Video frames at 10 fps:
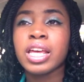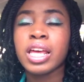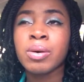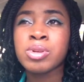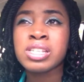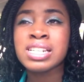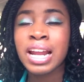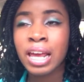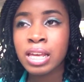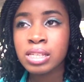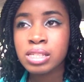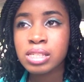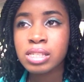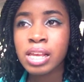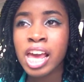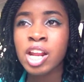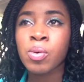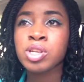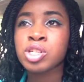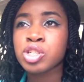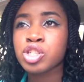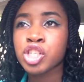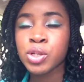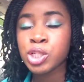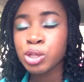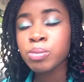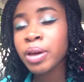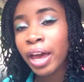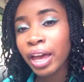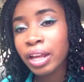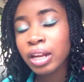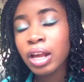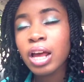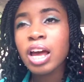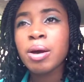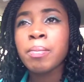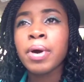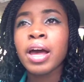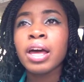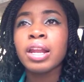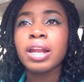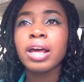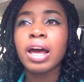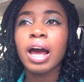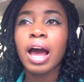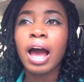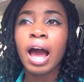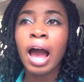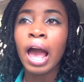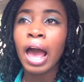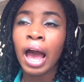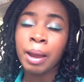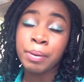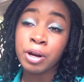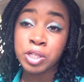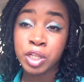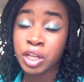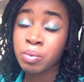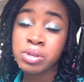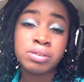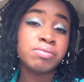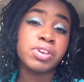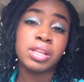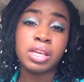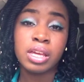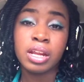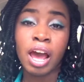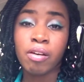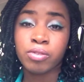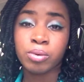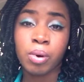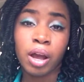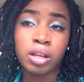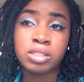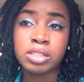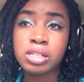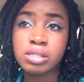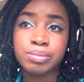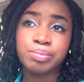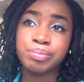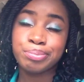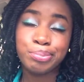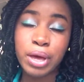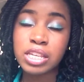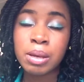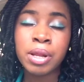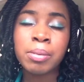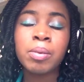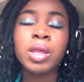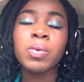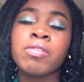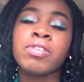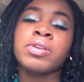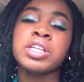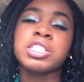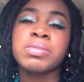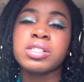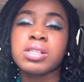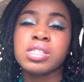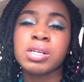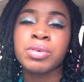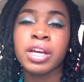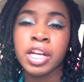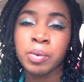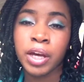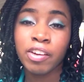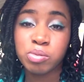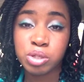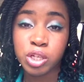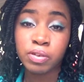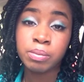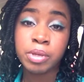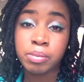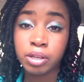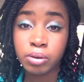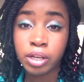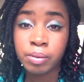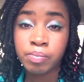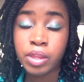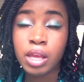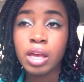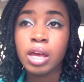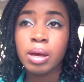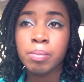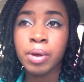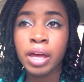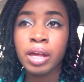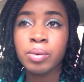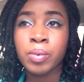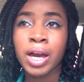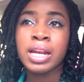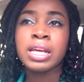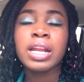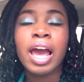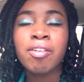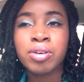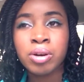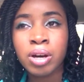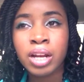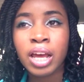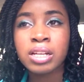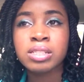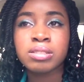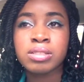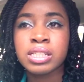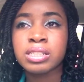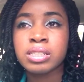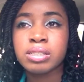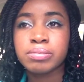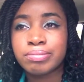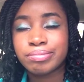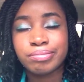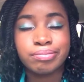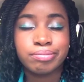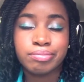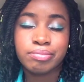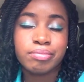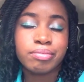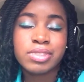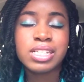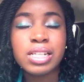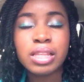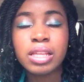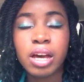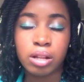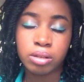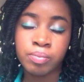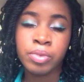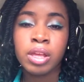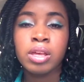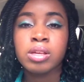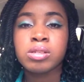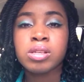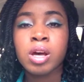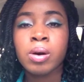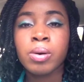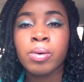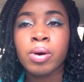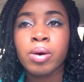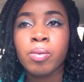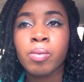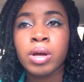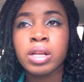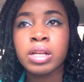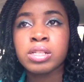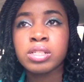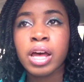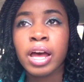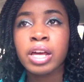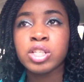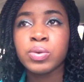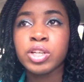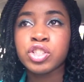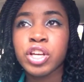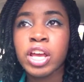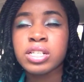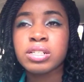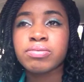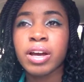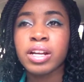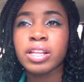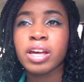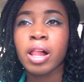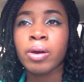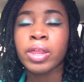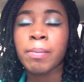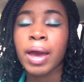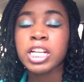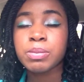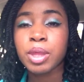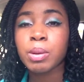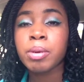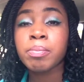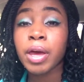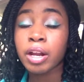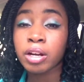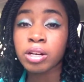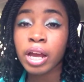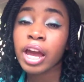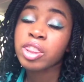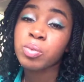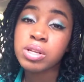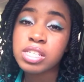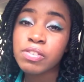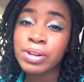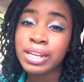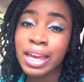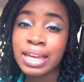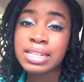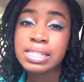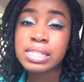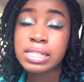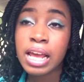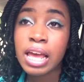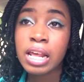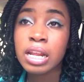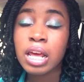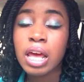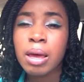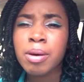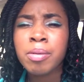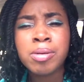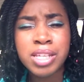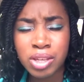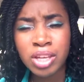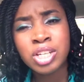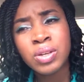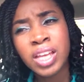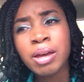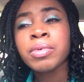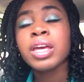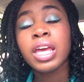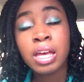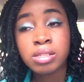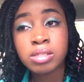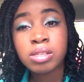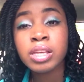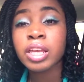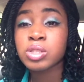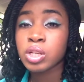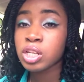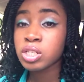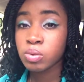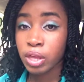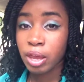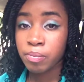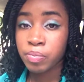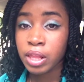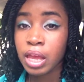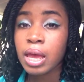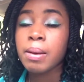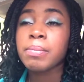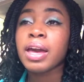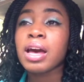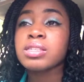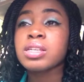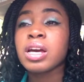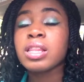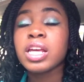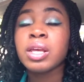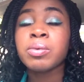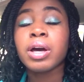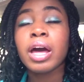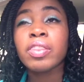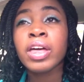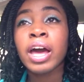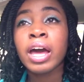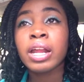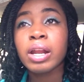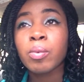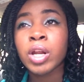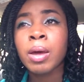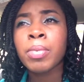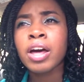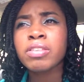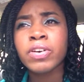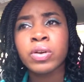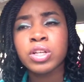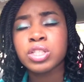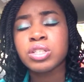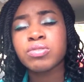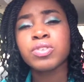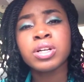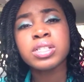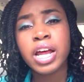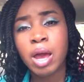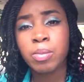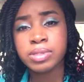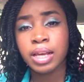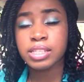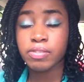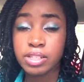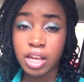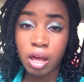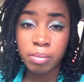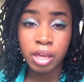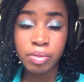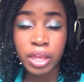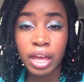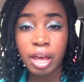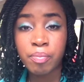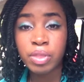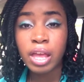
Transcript: it was nice and it wasn't too bad. But I personally wasn't feeling it after a while. Plus, I'm not really foundation much in the summer anyway. I switched over to BB cream. But when I did have it on, it just didn't like the color. So, went inside to exchange it, find the color that matched me a little bit better. I got the 178 instead. My mom's like, you can do that? I'm like, yes, you can do that. Because the young lady that, when I bought the foundation the first time, was nice to tell me that